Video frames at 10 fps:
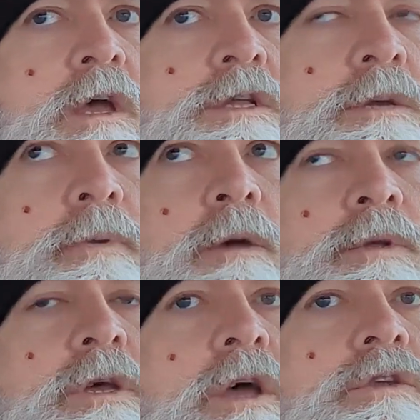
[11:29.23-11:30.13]
to be
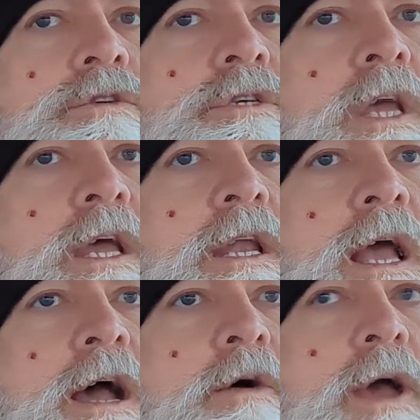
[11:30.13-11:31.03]
able to understand
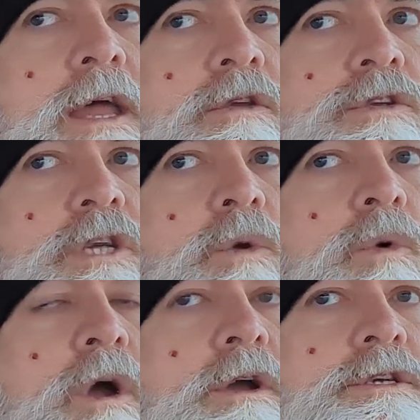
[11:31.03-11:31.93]
how energy
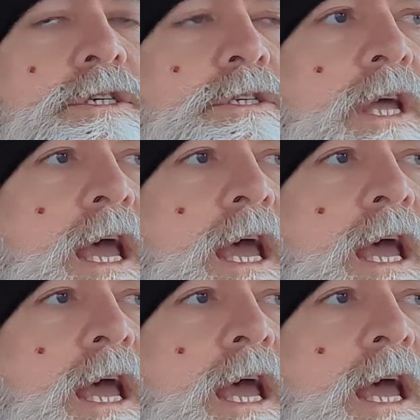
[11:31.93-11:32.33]
works,